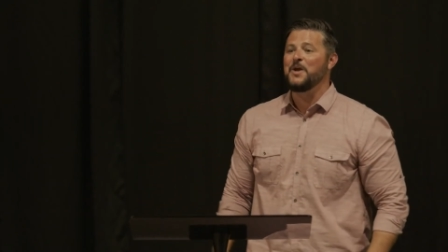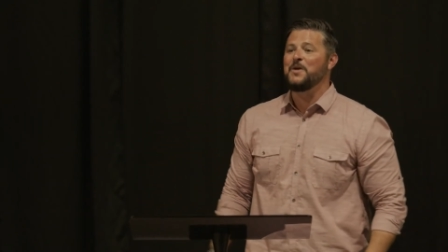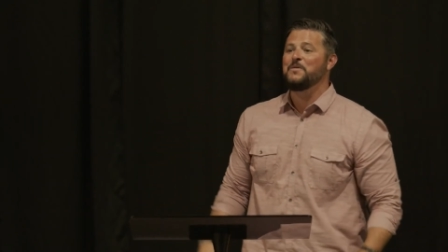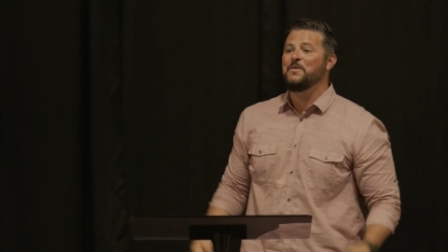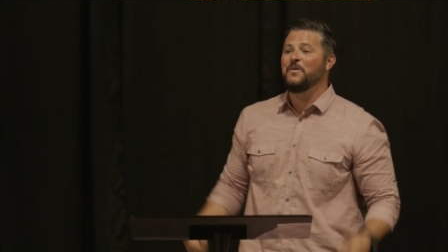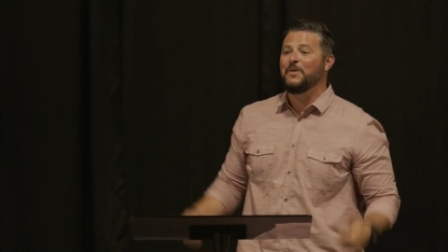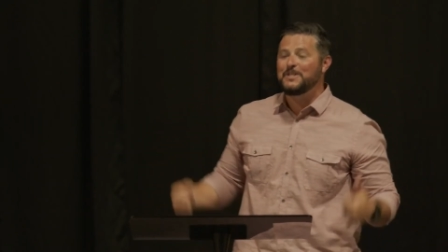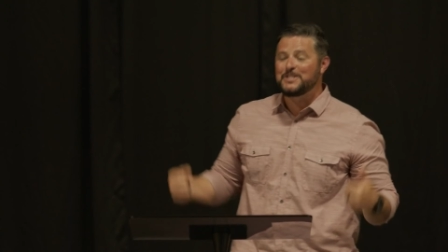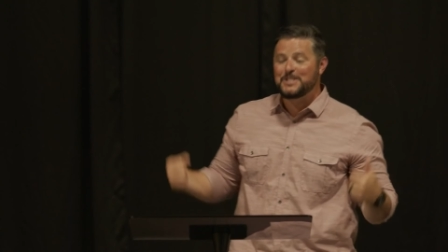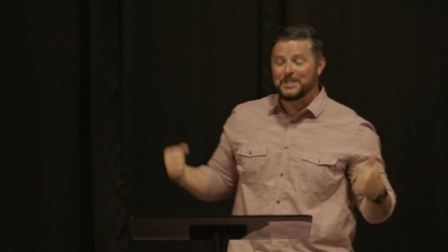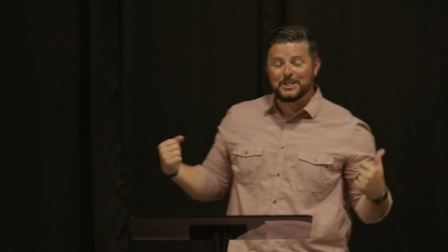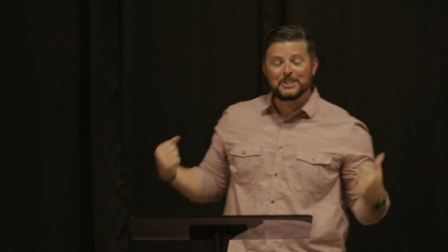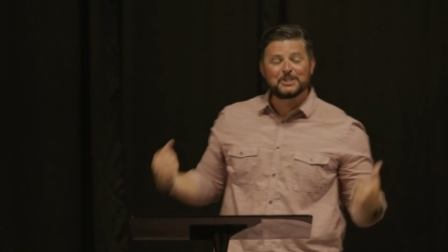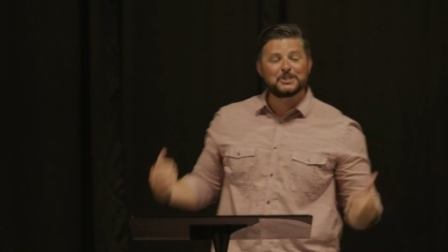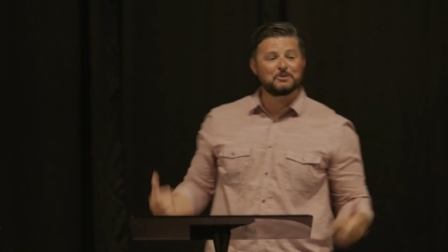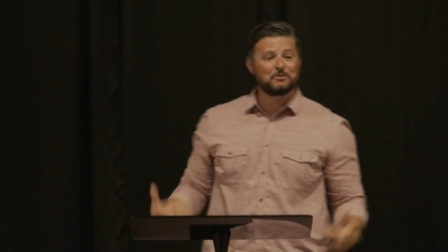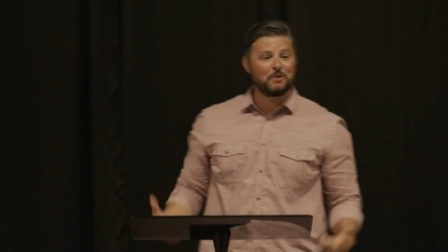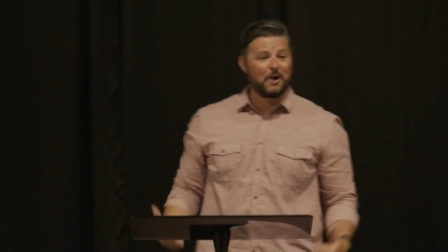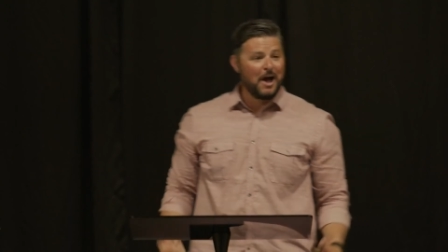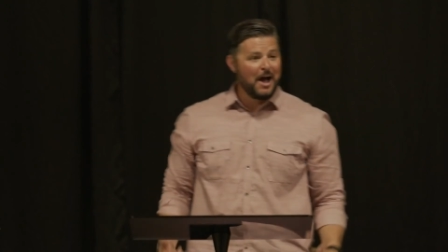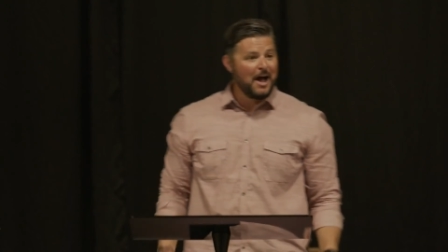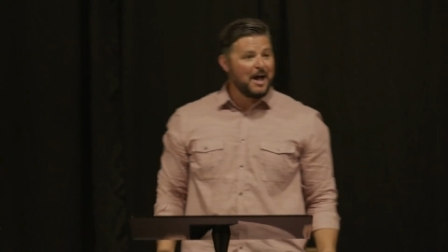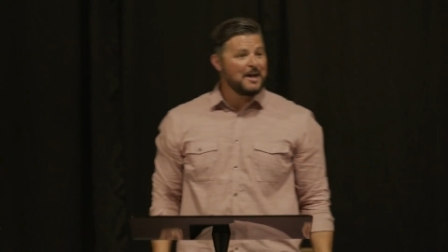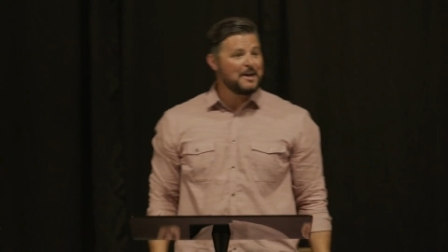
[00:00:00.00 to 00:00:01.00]
he wants you to
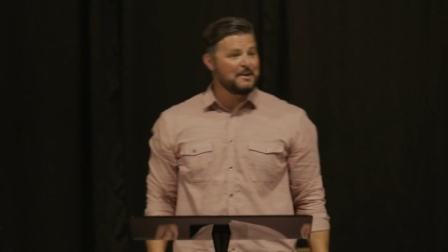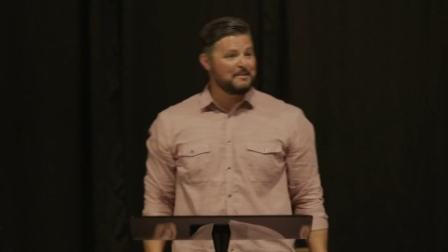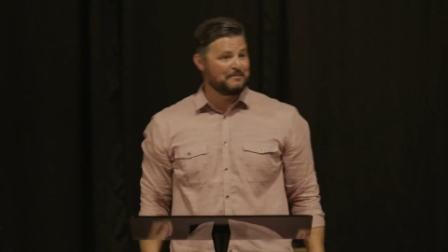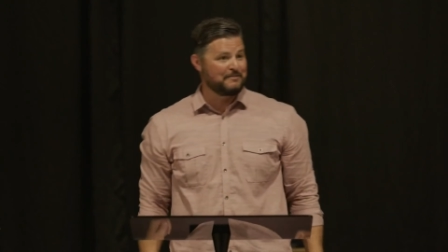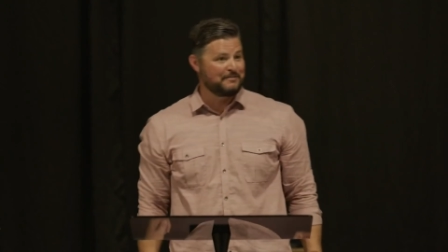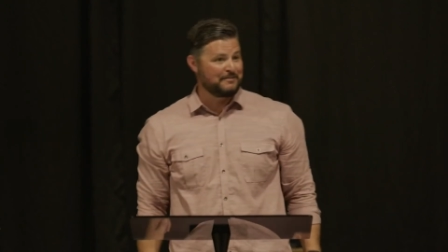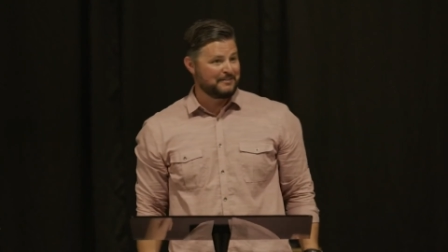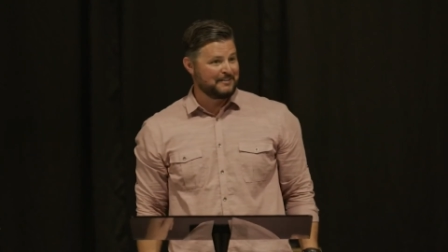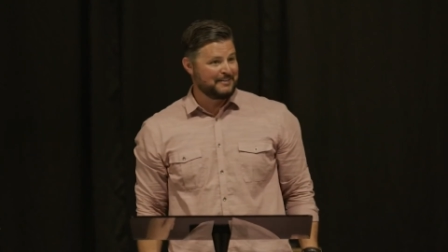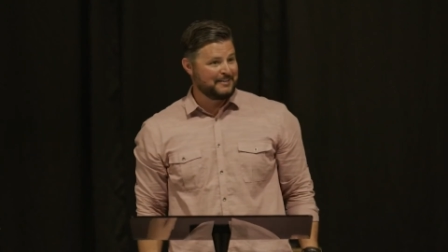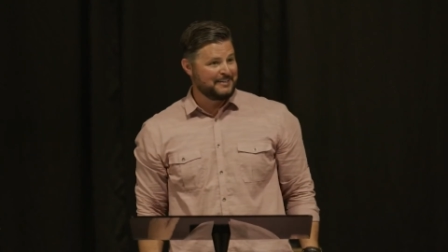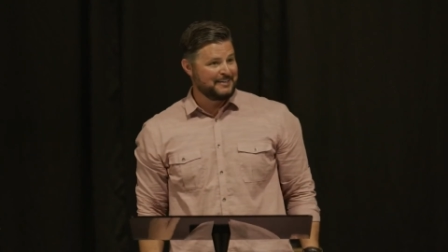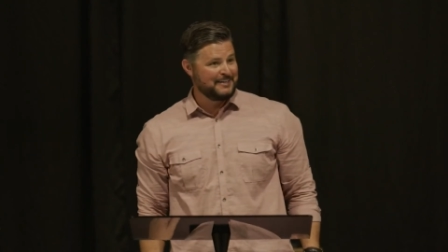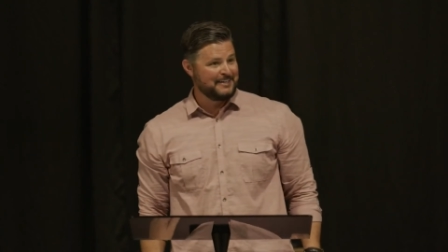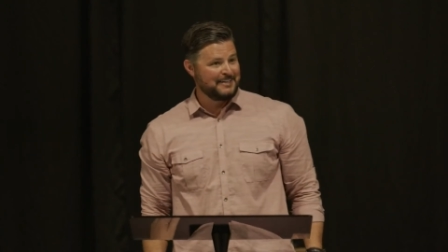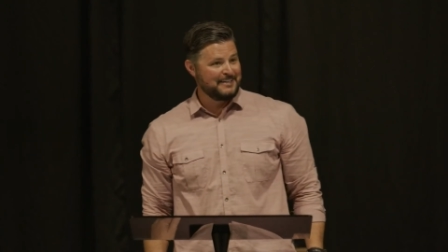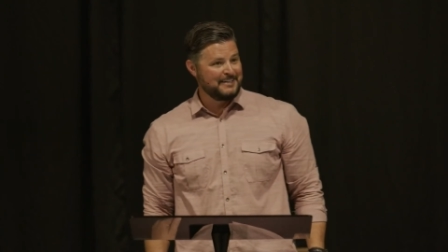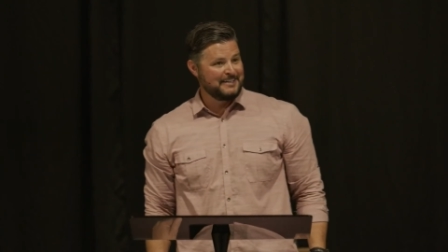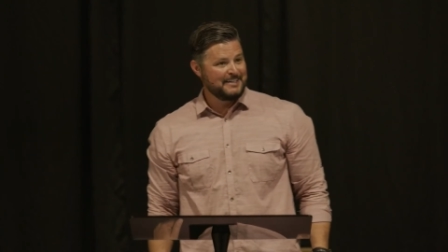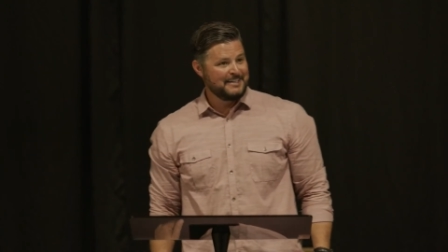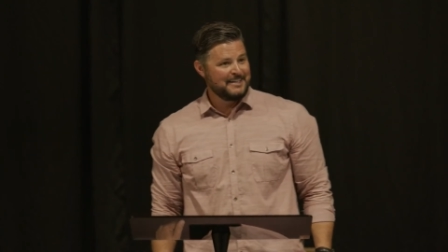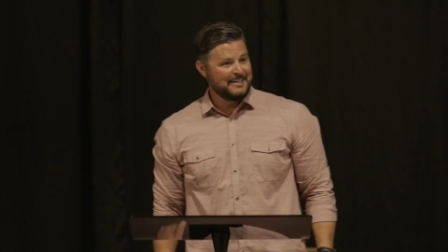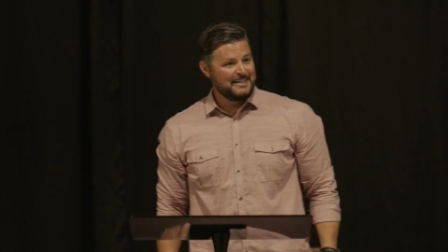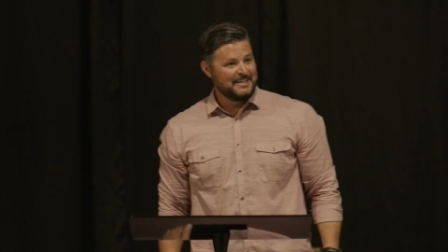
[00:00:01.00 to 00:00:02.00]
thrive.
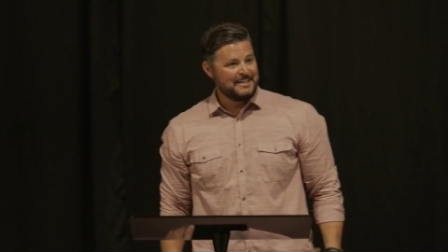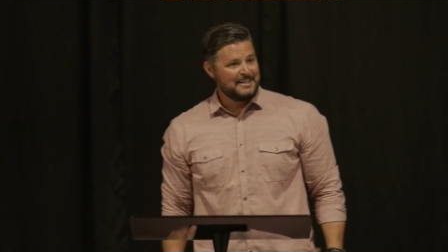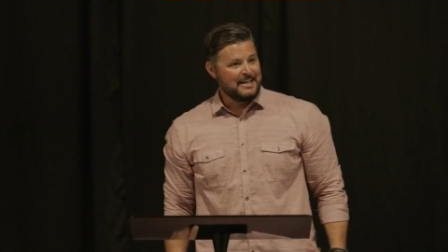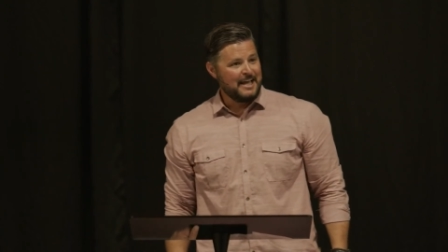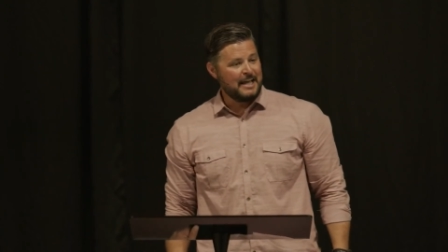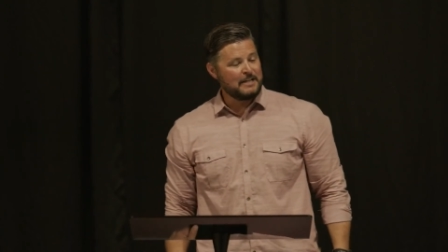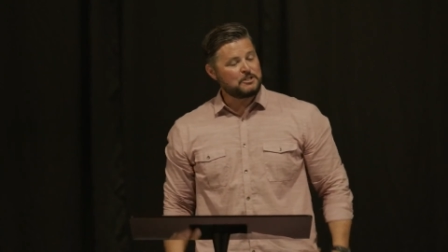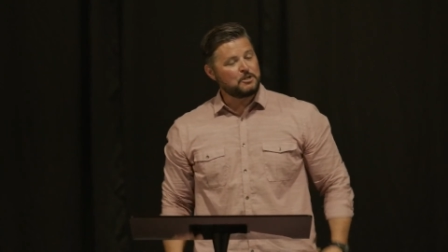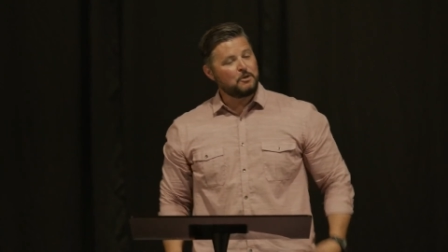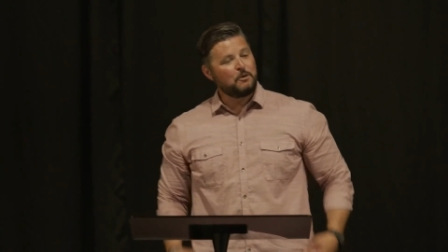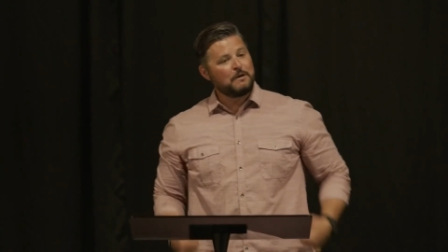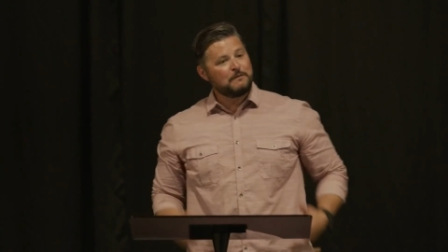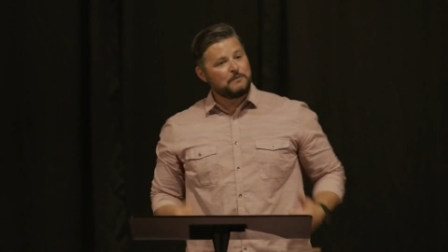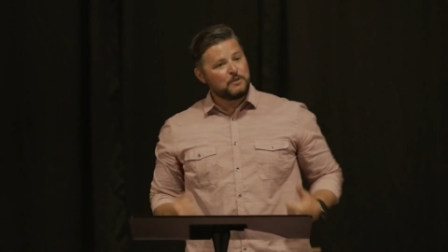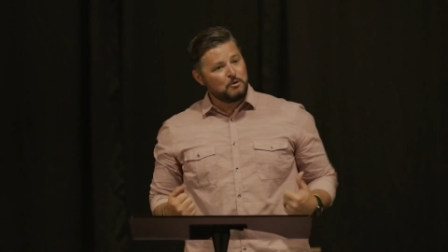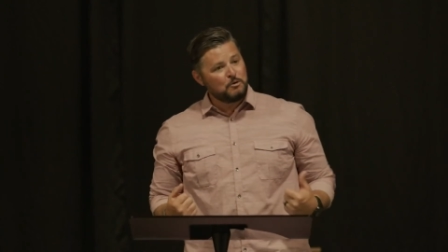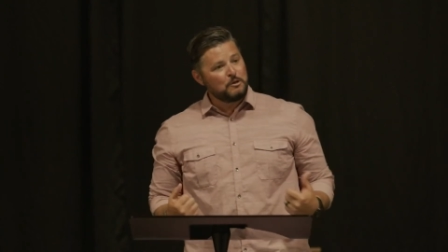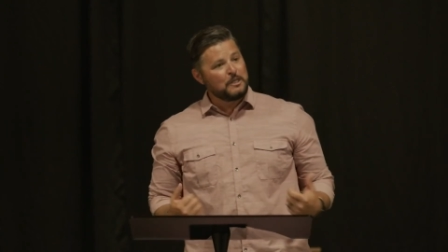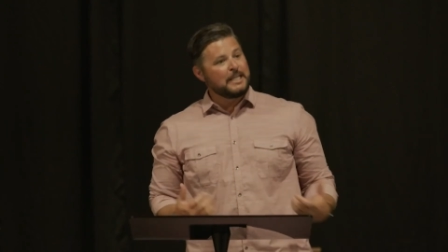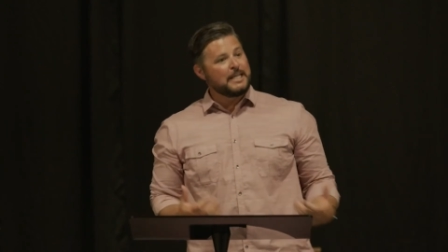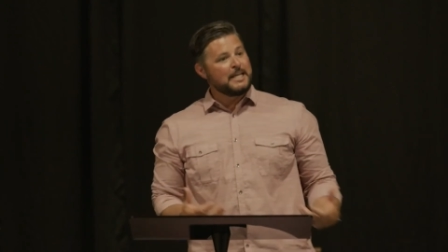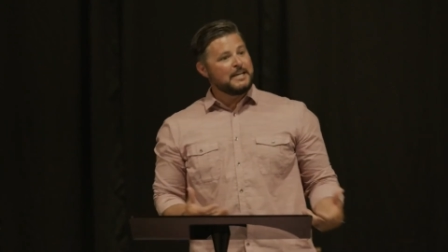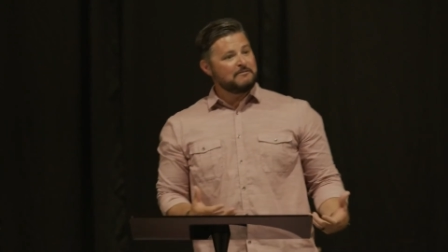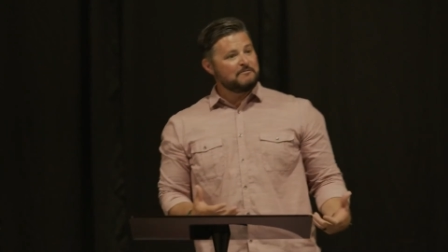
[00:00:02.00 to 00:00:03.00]
And so if
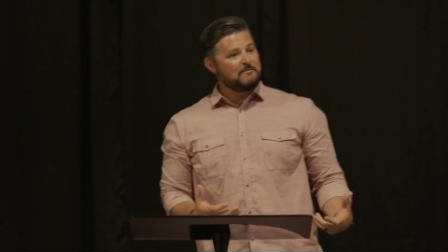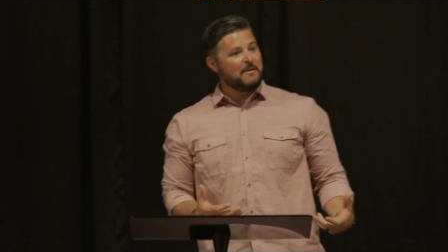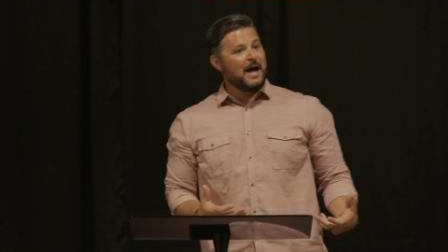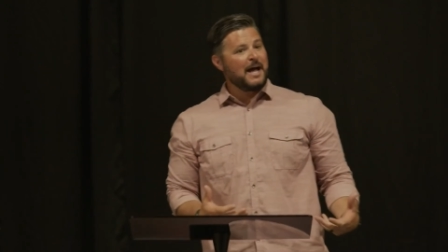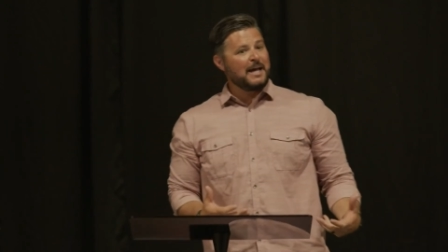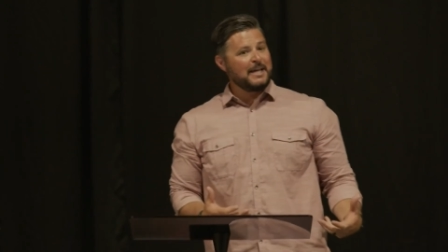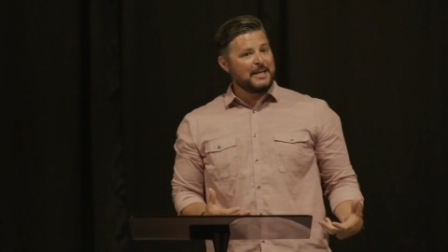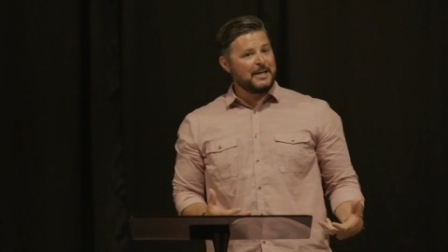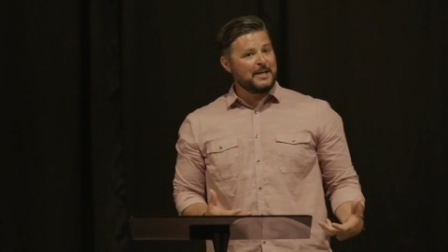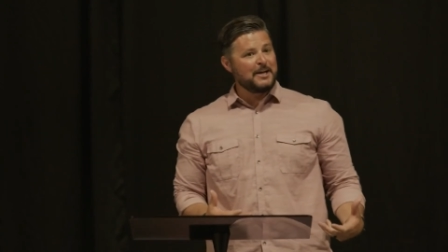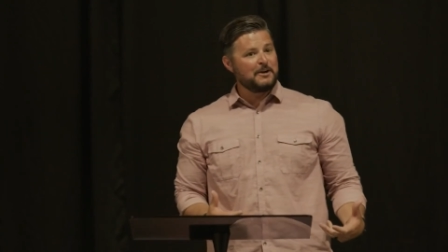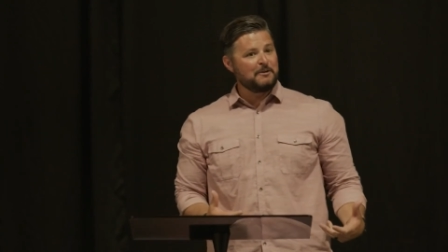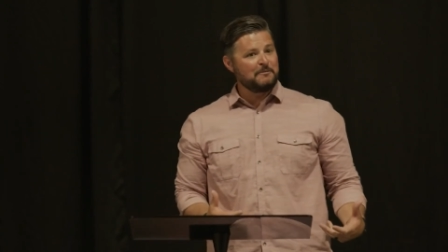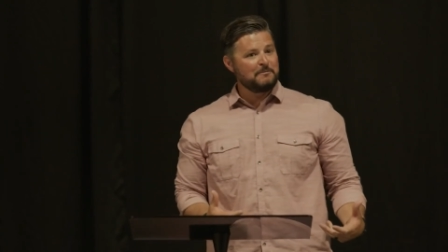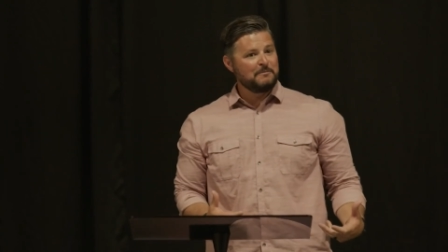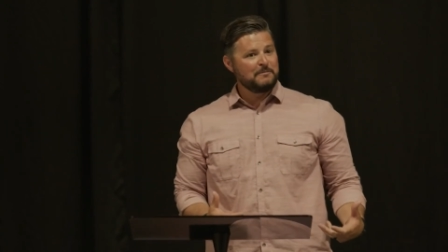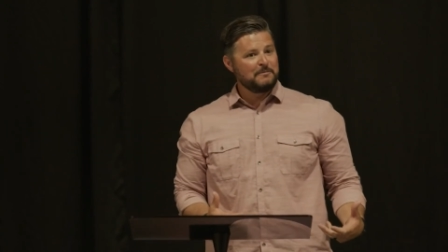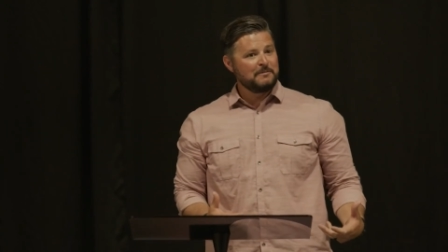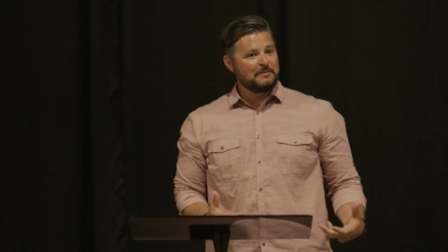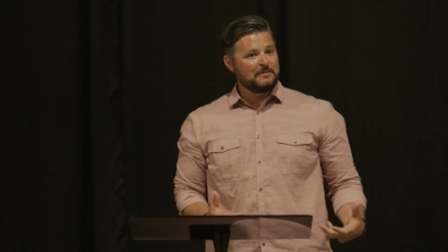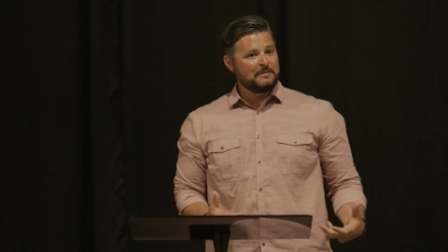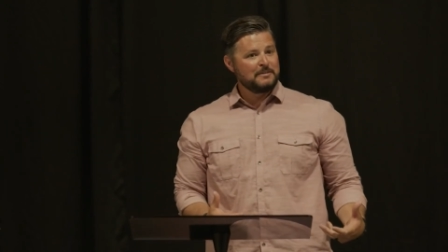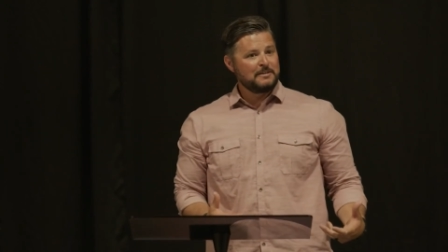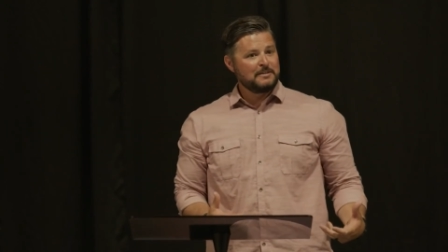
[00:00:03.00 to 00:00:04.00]
you live by
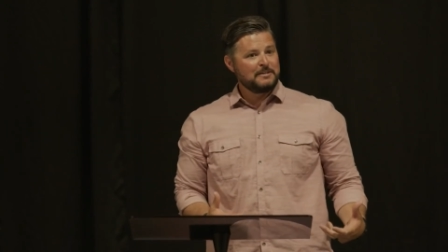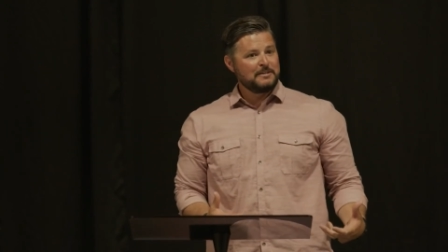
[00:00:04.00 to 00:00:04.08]
Him,